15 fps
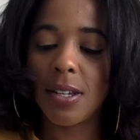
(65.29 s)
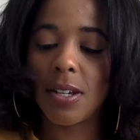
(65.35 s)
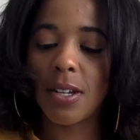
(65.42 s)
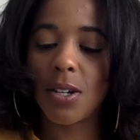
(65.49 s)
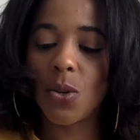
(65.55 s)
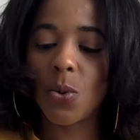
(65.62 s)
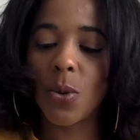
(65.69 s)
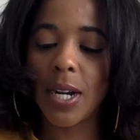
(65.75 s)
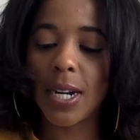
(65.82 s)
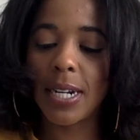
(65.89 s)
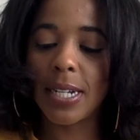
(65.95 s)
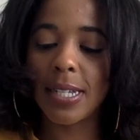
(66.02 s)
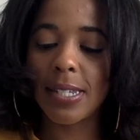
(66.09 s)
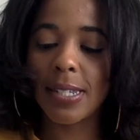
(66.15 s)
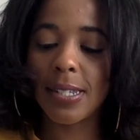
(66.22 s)

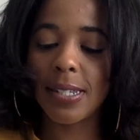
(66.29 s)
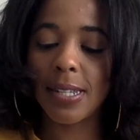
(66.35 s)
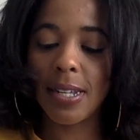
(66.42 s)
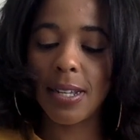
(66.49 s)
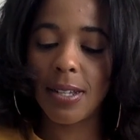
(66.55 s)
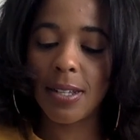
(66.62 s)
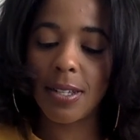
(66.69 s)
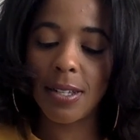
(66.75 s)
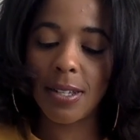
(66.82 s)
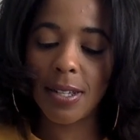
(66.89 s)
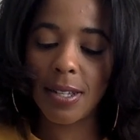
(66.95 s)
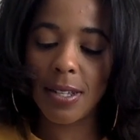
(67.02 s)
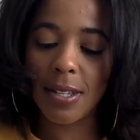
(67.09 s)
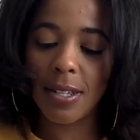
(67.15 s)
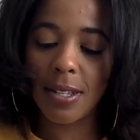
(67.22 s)
Aquarius,
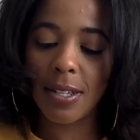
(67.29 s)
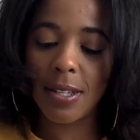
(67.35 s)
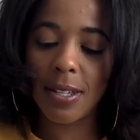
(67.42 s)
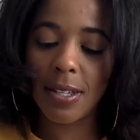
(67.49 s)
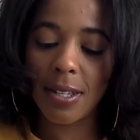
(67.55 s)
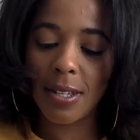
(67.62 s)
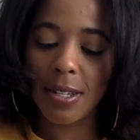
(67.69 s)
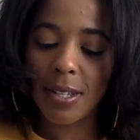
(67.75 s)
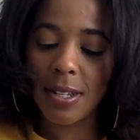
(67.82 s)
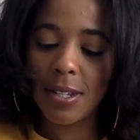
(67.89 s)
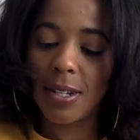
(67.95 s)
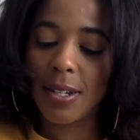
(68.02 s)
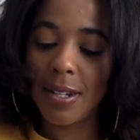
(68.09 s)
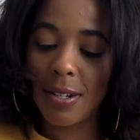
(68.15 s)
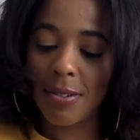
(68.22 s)

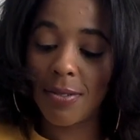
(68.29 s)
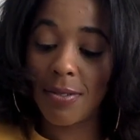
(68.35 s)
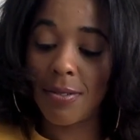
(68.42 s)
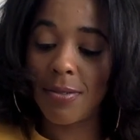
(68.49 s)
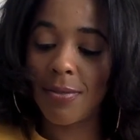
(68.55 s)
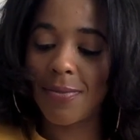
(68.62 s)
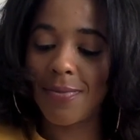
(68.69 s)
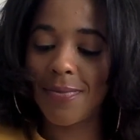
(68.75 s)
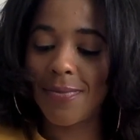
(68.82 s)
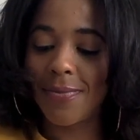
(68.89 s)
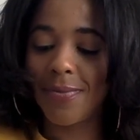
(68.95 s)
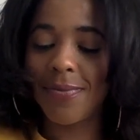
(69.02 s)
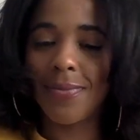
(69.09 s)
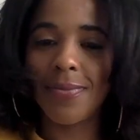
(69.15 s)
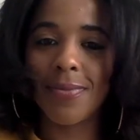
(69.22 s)
Sun. Ooh.
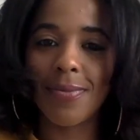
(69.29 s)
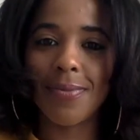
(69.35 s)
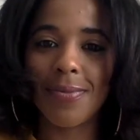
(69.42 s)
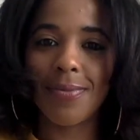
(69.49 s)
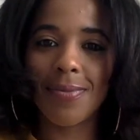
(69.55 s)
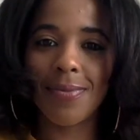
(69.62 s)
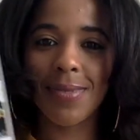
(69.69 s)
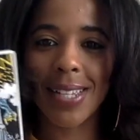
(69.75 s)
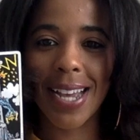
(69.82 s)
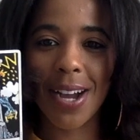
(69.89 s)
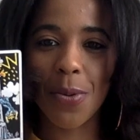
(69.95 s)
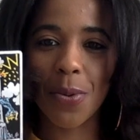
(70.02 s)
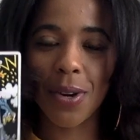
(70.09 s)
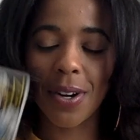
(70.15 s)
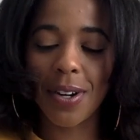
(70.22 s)

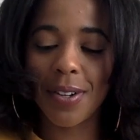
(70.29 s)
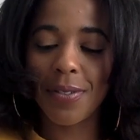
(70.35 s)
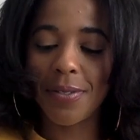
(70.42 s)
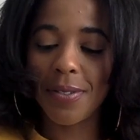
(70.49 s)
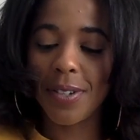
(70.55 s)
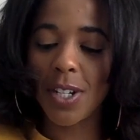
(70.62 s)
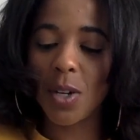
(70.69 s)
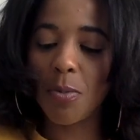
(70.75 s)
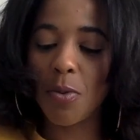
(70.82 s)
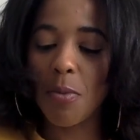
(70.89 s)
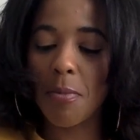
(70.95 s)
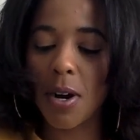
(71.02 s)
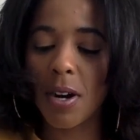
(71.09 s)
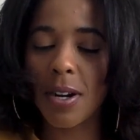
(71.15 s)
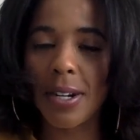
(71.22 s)
Tower. Double
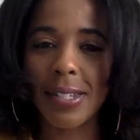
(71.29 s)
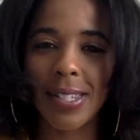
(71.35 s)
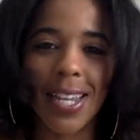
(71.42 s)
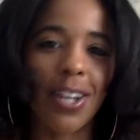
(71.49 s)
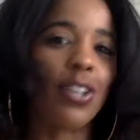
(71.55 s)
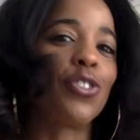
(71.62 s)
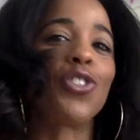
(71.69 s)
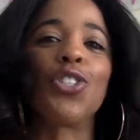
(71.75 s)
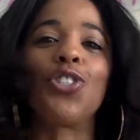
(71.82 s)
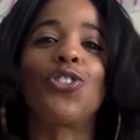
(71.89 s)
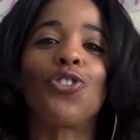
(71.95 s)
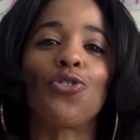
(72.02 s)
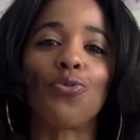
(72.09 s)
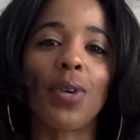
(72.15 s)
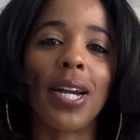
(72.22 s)
Mars energy
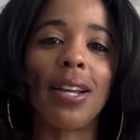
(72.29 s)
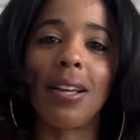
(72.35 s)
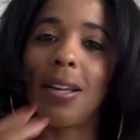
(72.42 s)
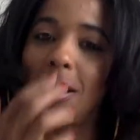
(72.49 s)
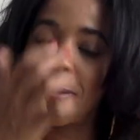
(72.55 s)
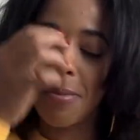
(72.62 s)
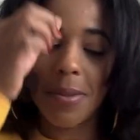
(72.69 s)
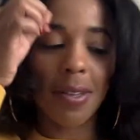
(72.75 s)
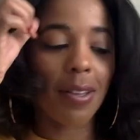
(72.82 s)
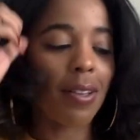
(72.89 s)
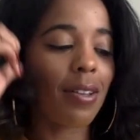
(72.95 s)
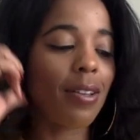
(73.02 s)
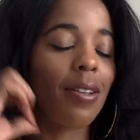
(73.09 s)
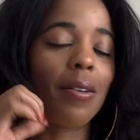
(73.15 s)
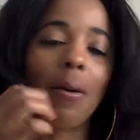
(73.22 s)
straight up.
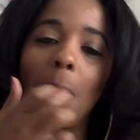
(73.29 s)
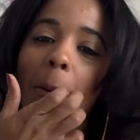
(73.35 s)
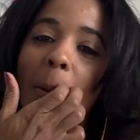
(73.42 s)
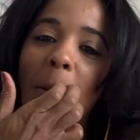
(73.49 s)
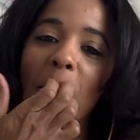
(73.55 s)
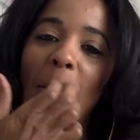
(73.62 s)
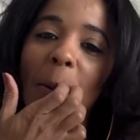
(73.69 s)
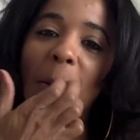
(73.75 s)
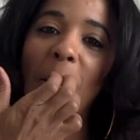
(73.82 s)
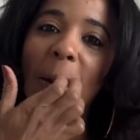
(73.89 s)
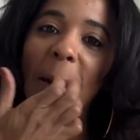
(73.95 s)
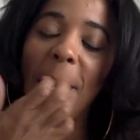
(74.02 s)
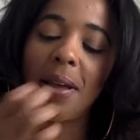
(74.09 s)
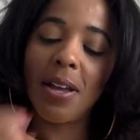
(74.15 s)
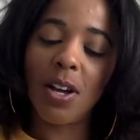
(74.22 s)
Ooh.
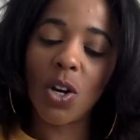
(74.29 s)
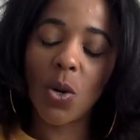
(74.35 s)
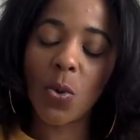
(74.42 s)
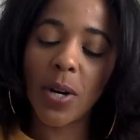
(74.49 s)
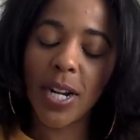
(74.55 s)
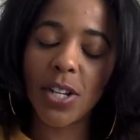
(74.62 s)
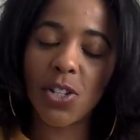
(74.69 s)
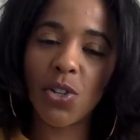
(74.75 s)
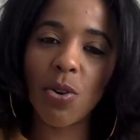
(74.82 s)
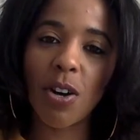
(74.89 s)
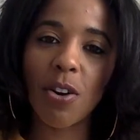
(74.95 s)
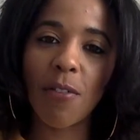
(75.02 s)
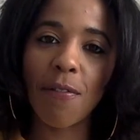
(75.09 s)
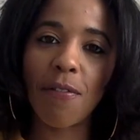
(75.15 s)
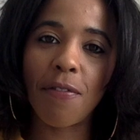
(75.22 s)
Aquarius, you
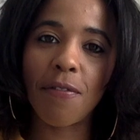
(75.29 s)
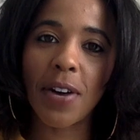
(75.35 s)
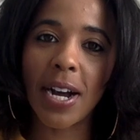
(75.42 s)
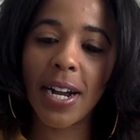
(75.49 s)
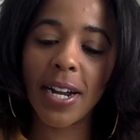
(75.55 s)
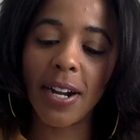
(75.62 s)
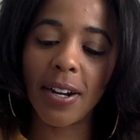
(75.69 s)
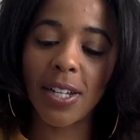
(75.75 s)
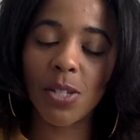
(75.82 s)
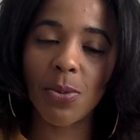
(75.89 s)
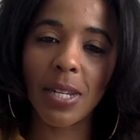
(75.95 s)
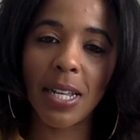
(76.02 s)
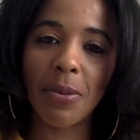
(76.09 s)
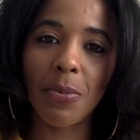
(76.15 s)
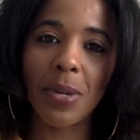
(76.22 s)
are on fire. Because
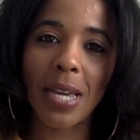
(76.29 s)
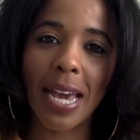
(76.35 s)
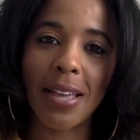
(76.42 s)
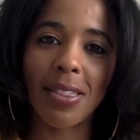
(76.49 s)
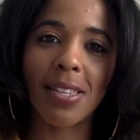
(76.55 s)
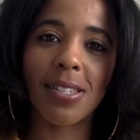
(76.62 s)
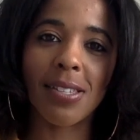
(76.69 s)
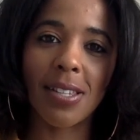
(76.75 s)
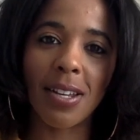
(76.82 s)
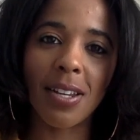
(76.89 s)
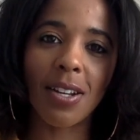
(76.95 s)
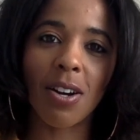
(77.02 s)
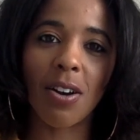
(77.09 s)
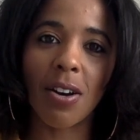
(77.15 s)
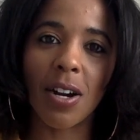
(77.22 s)
we have the Sun
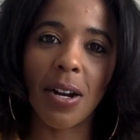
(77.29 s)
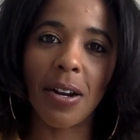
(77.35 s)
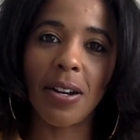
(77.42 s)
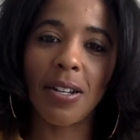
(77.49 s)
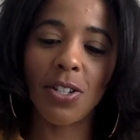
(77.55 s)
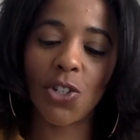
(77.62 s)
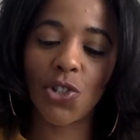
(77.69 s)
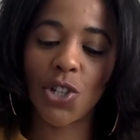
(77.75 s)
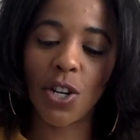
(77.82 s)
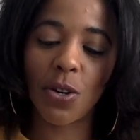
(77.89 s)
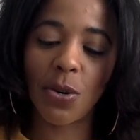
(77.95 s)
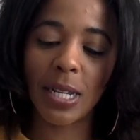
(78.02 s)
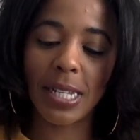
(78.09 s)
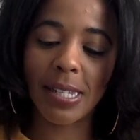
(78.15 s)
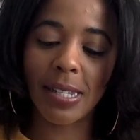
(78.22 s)
card
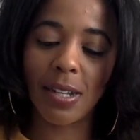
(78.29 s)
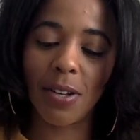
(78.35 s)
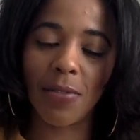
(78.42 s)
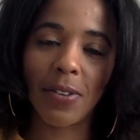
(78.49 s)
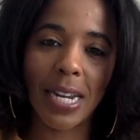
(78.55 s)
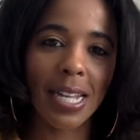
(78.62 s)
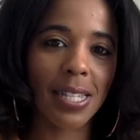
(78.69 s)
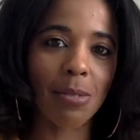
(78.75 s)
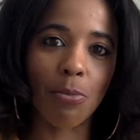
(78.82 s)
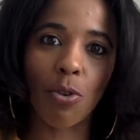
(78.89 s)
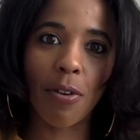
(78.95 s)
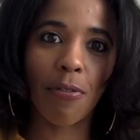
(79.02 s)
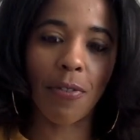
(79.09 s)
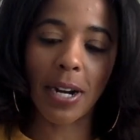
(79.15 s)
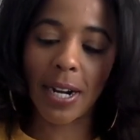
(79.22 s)
show itself. And that's
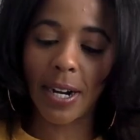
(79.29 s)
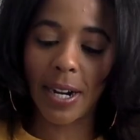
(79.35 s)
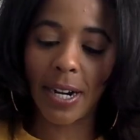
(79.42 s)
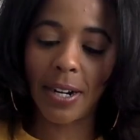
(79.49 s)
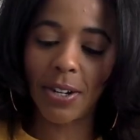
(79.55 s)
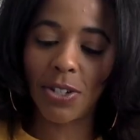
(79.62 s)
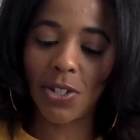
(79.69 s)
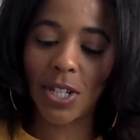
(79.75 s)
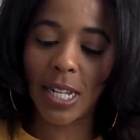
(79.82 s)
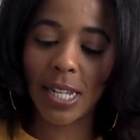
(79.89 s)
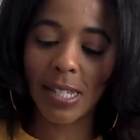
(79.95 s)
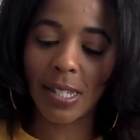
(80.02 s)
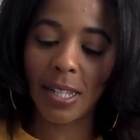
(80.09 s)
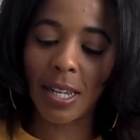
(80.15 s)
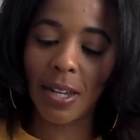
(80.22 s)
more fire energy.
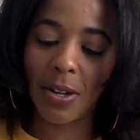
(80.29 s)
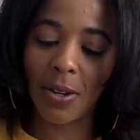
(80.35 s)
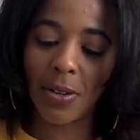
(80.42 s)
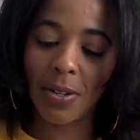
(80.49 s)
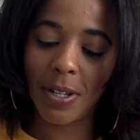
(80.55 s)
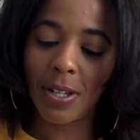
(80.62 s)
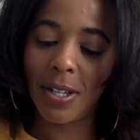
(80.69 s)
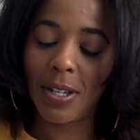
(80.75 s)
That's Leo.